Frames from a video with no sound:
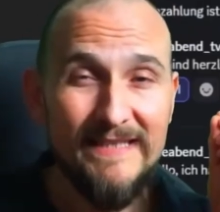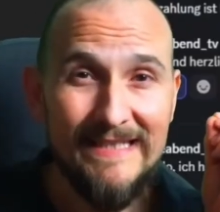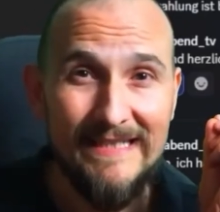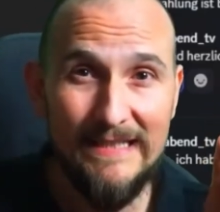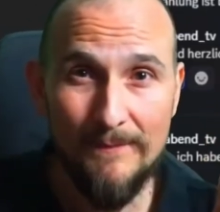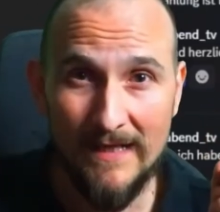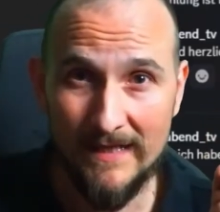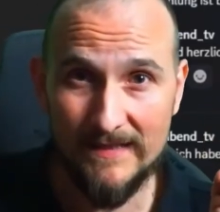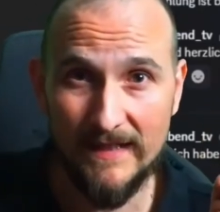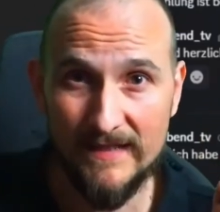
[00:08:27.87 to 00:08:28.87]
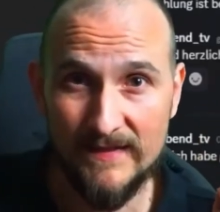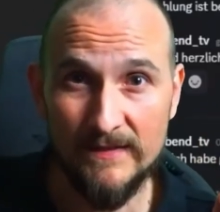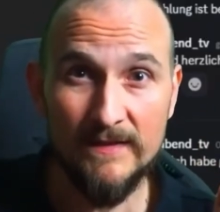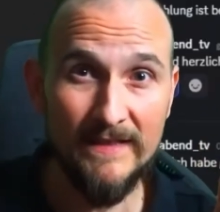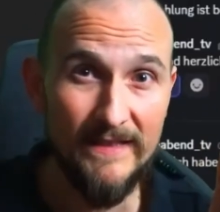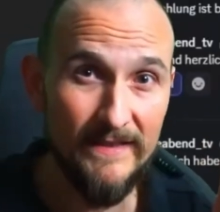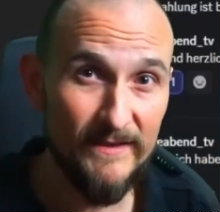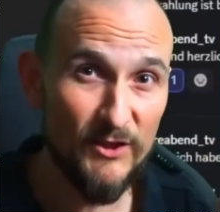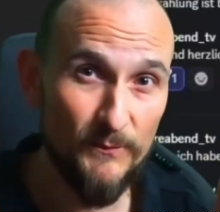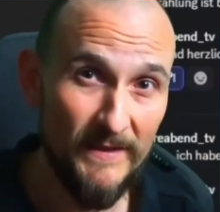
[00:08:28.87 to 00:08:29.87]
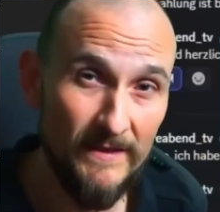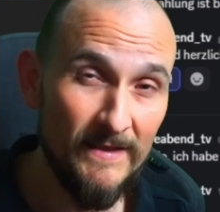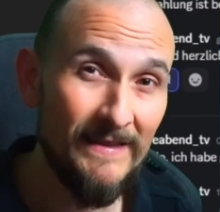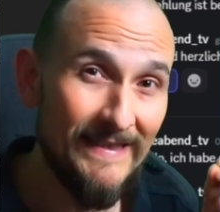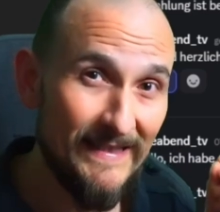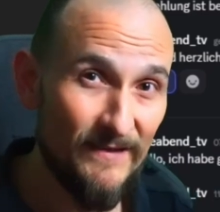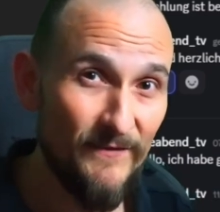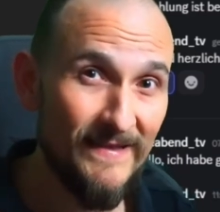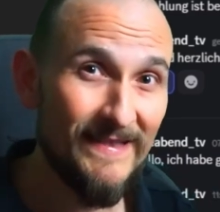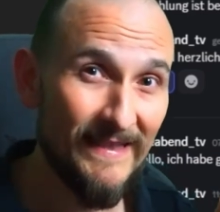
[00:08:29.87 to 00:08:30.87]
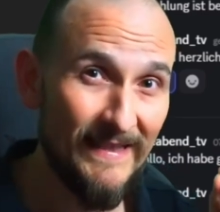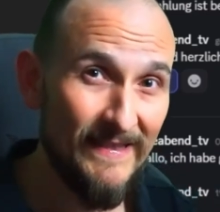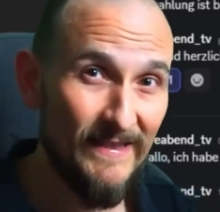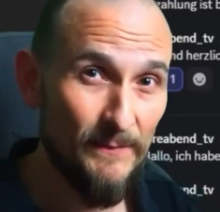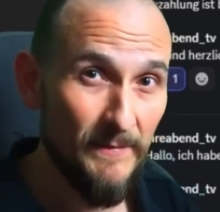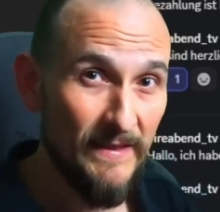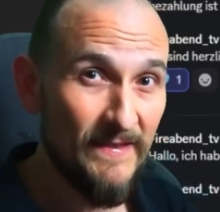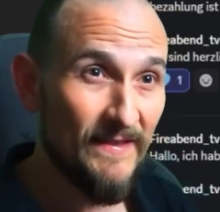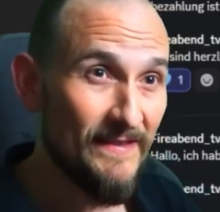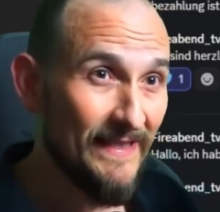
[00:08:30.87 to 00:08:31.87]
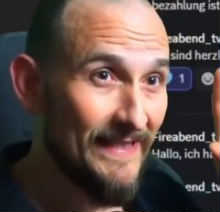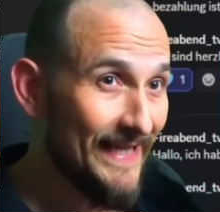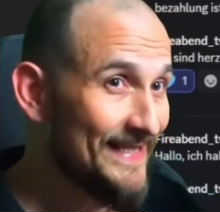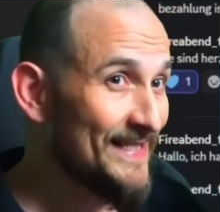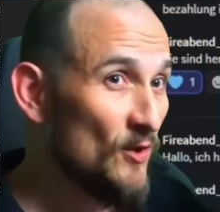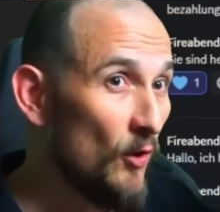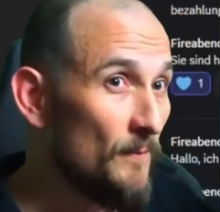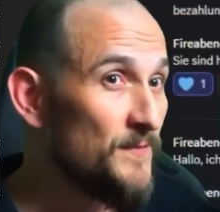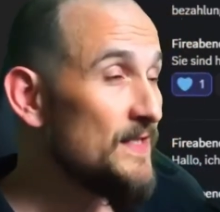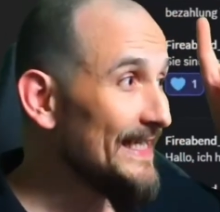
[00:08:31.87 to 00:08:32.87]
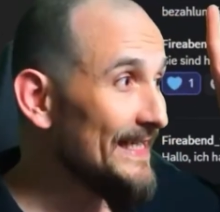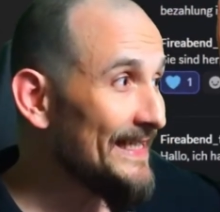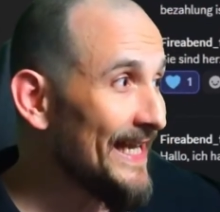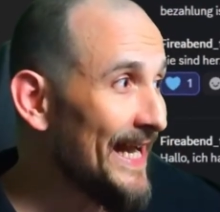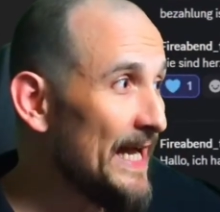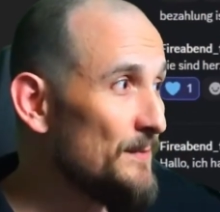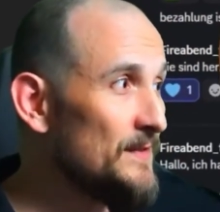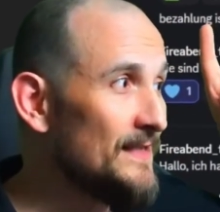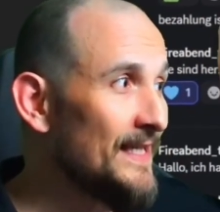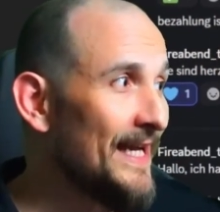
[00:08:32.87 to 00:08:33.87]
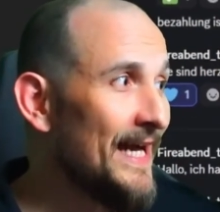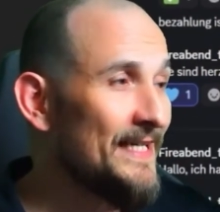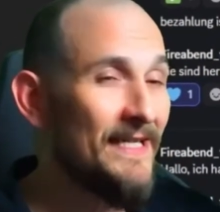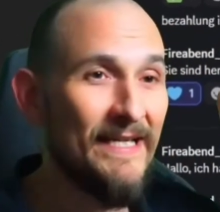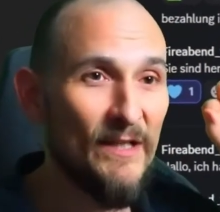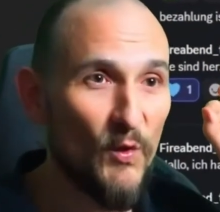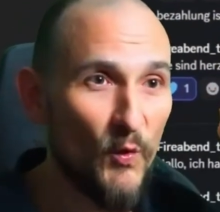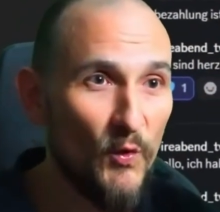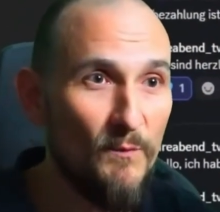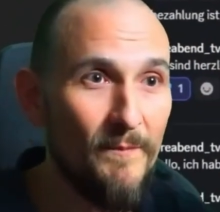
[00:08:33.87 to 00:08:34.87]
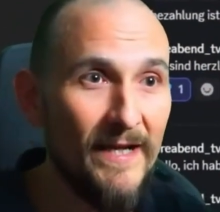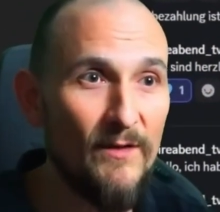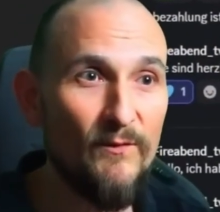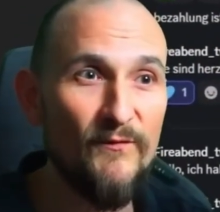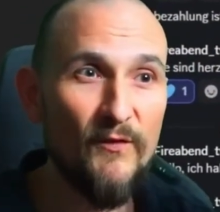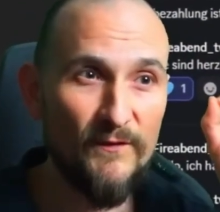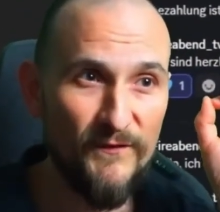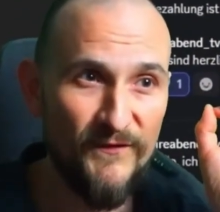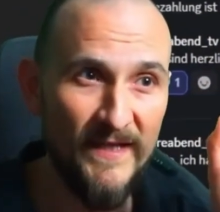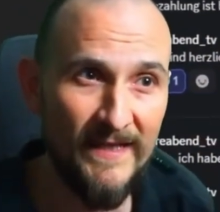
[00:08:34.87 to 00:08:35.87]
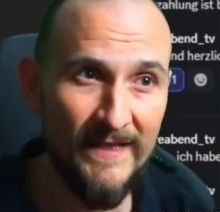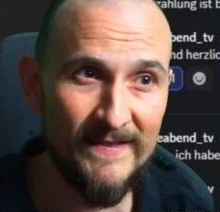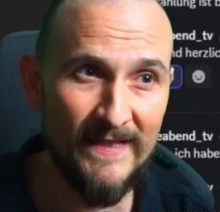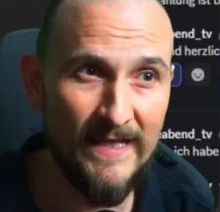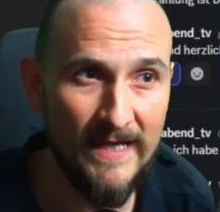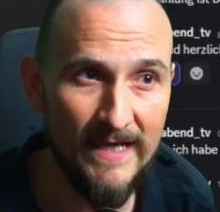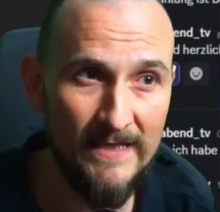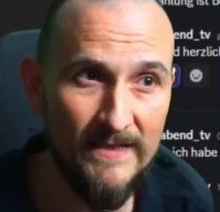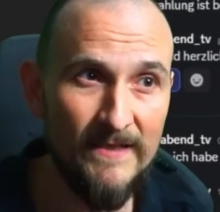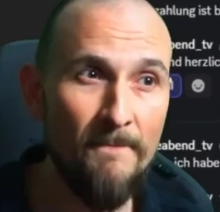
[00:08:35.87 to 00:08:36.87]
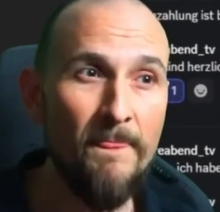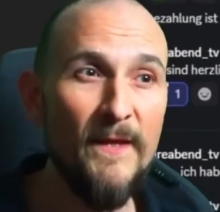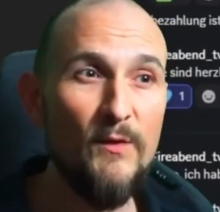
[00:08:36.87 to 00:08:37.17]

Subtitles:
the email address comes into play. This is where it gets really nasty. Now they say, I just got a response from FedEx. Check your emails.